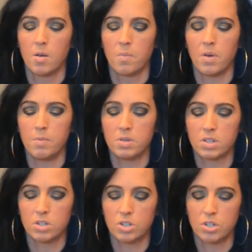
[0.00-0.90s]
But I'm just
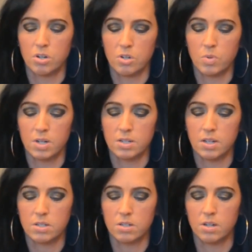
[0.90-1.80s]
going to show you what it
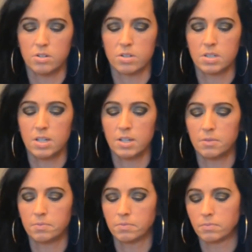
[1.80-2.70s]
does on your
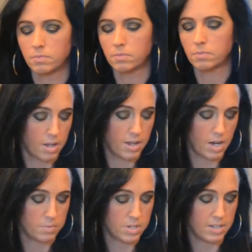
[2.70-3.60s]
skin. And
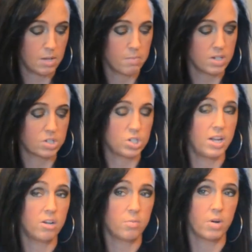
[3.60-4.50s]
I'm taking my
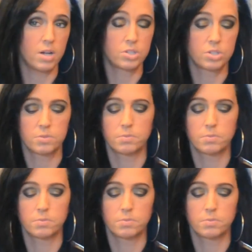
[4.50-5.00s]
shader brush.